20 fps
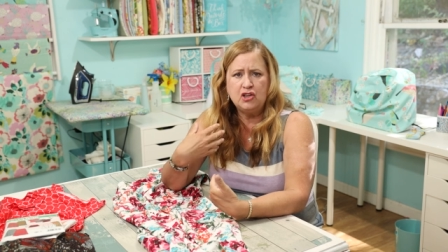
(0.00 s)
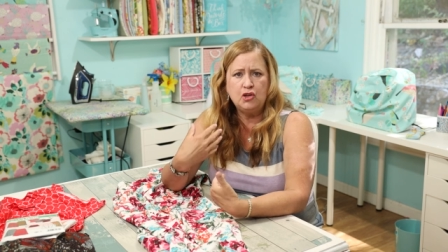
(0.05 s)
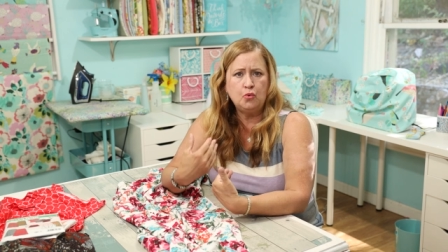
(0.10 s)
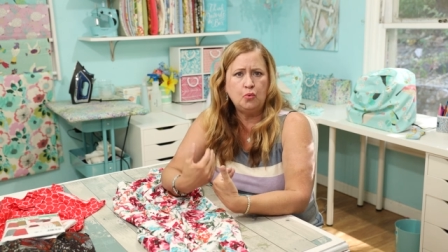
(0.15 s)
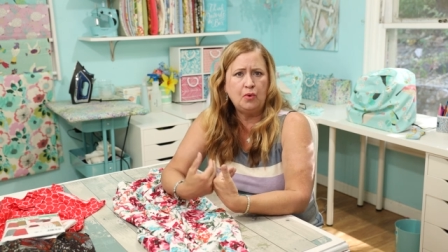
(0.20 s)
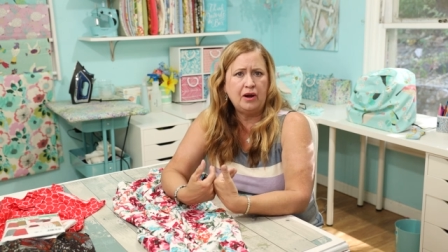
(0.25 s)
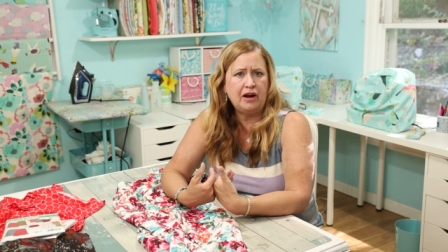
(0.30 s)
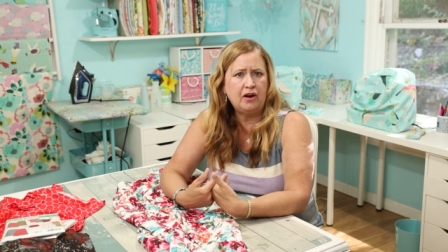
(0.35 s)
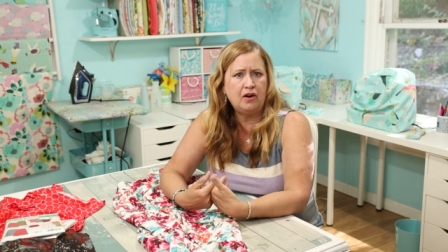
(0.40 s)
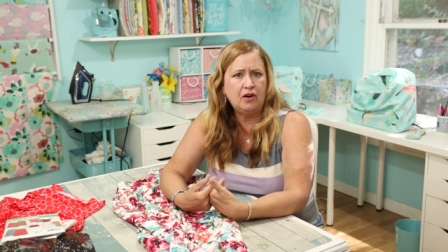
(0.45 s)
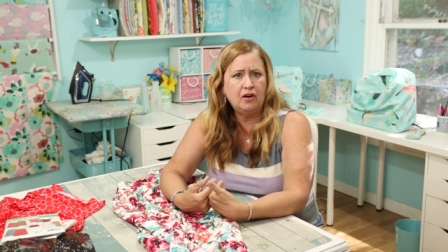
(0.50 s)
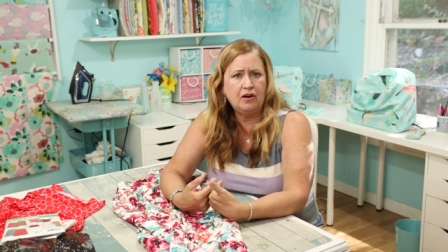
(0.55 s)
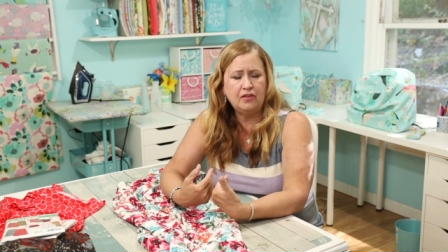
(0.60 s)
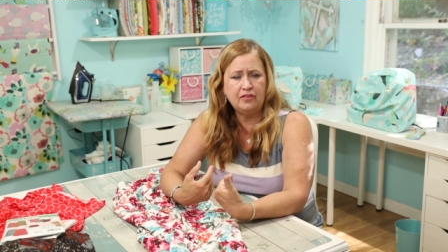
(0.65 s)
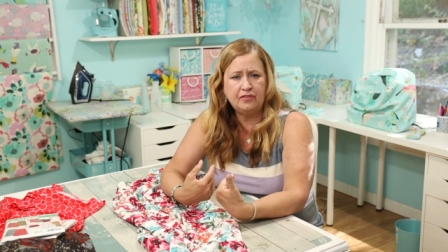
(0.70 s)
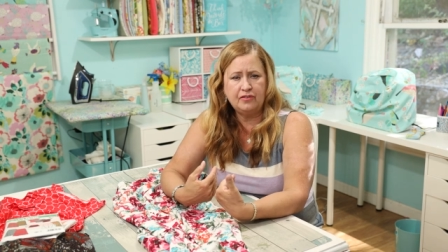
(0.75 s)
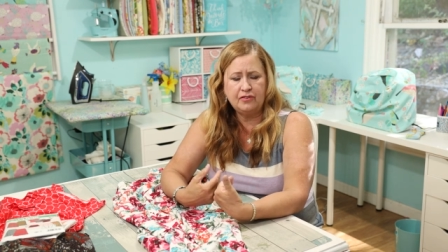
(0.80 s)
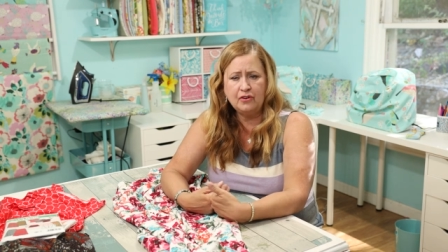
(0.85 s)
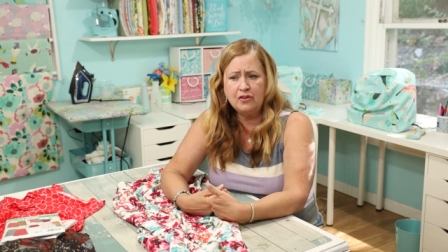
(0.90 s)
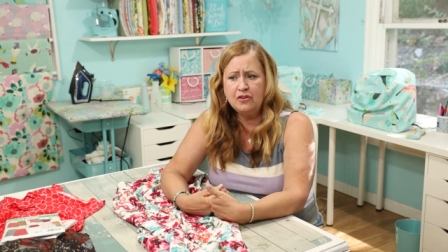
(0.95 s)
you wear
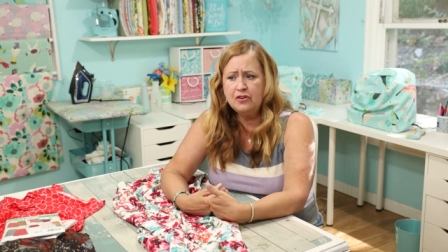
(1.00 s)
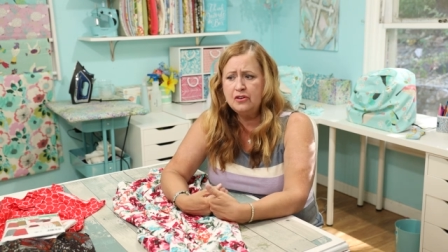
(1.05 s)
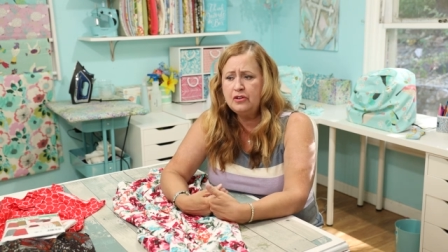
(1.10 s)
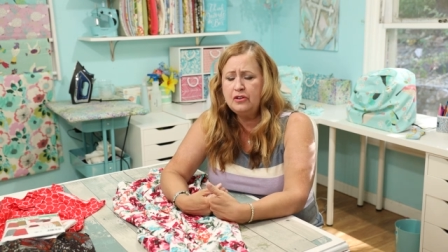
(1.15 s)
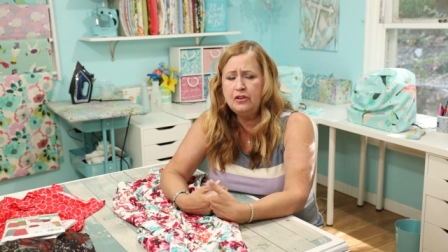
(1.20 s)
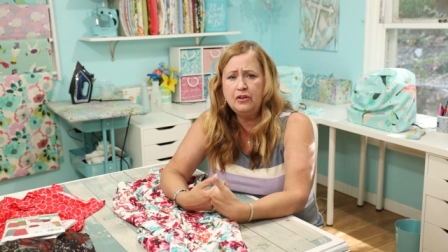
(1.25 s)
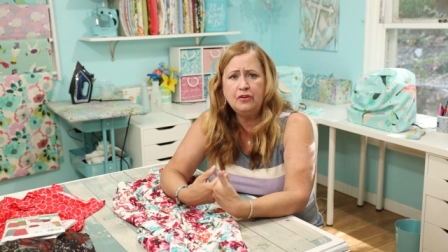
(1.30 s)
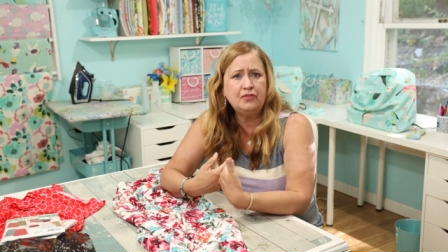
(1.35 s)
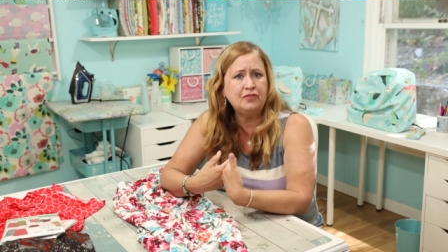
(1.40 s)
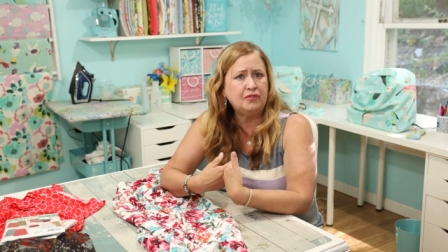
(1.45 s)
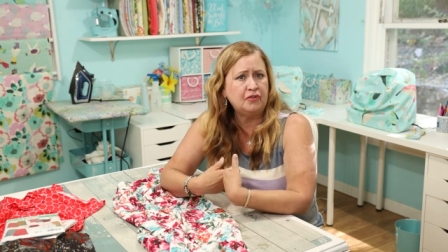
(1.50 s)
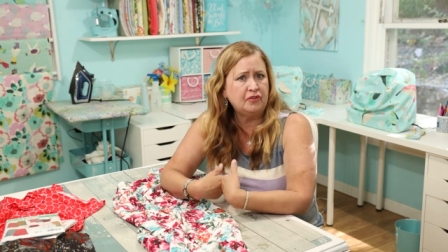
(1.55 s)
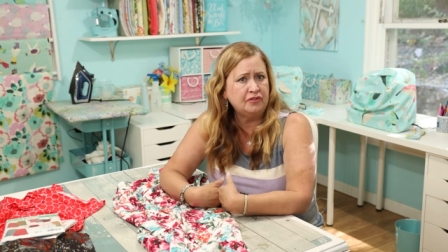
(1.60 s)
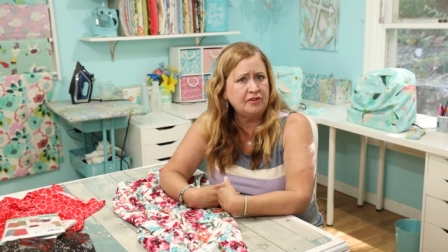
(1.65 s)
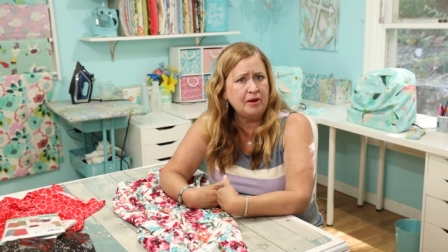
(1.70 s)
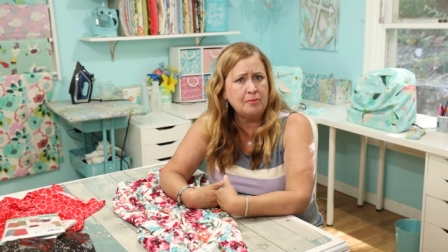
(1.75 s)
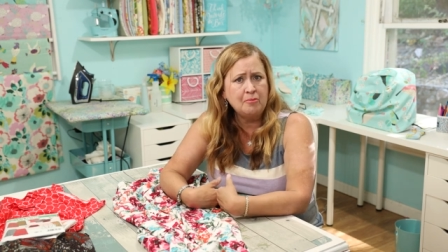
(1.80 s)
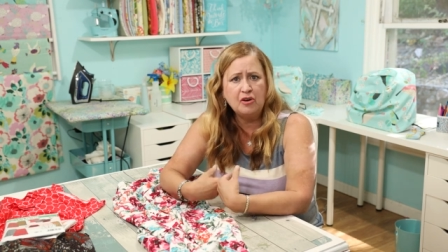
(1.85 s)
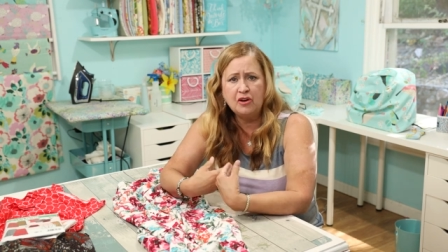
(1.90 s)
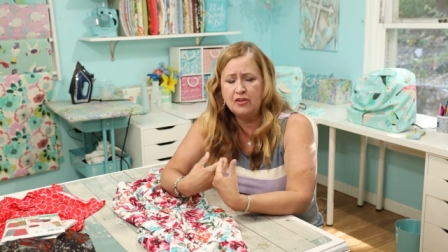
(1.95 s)
certain clothes for
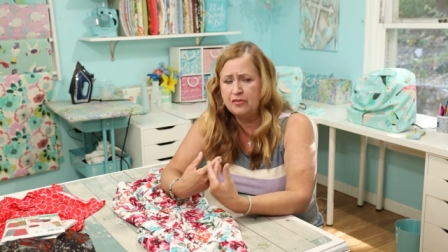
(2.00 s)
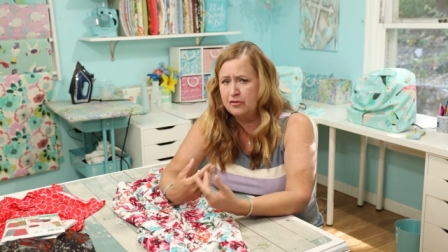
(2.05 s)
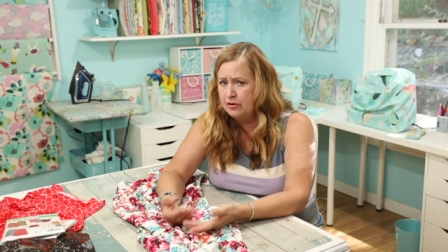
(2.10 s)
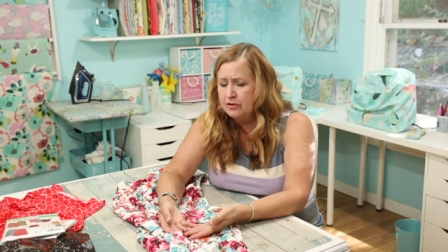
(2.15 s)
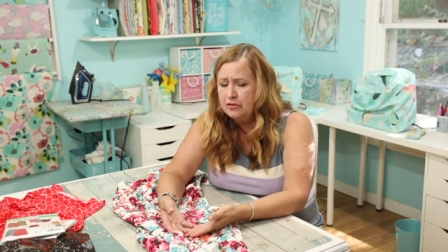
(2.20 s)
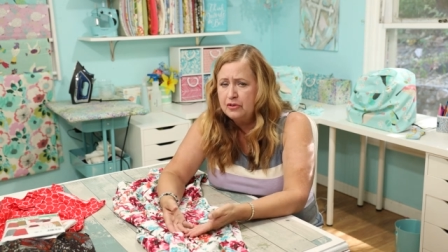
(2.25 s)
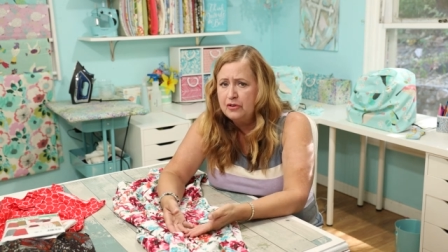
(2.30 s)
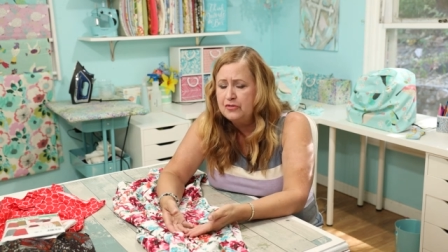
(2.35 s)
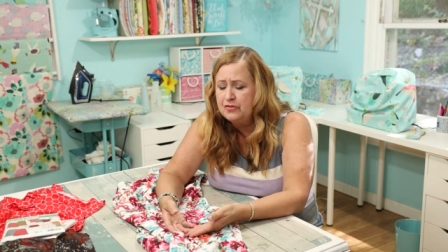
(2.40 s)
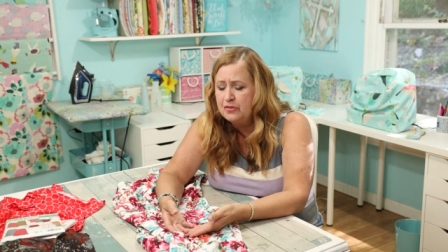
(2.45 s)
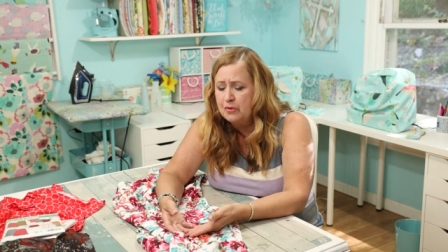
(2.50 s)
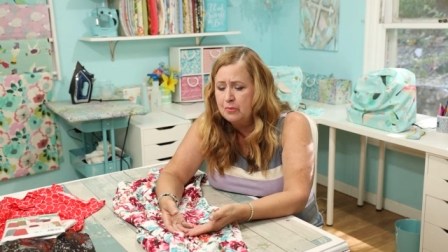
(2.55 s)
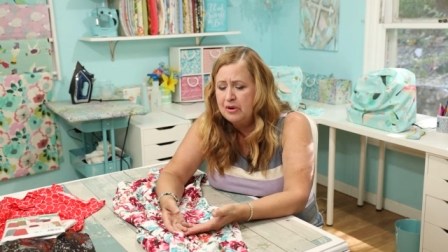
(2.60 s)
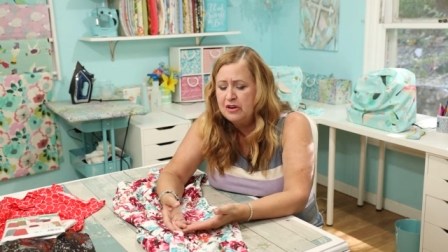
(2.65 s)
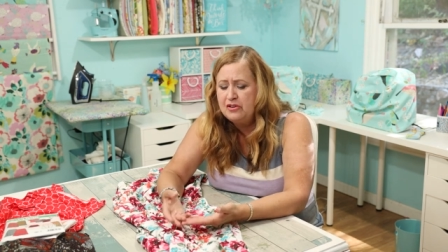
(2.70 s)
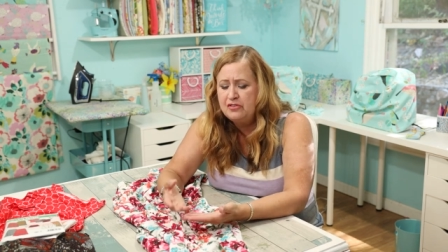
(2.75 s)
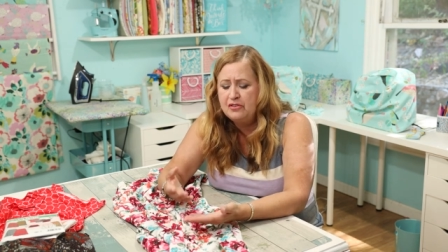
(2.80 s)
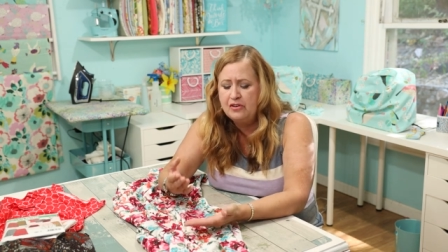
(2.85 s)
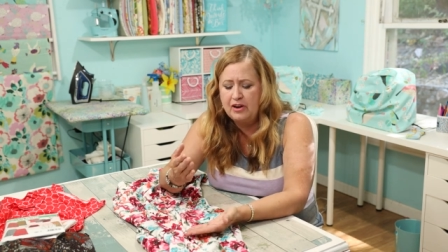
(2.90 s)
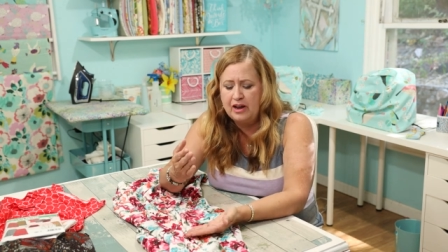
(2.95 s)
summer and certain clothes for
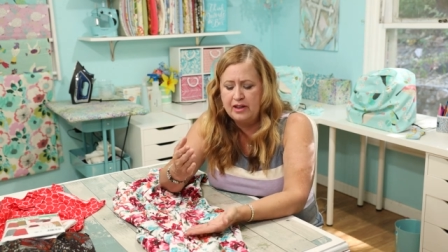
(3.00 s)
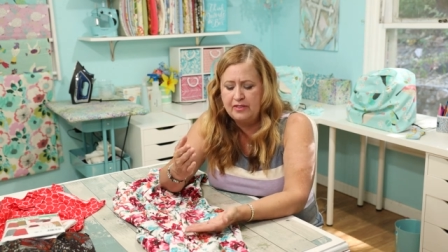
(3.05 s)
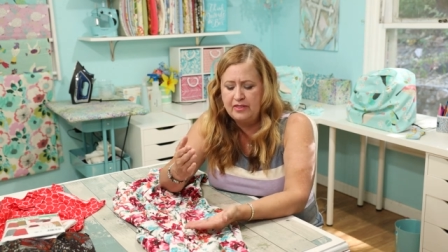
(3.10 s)
winter,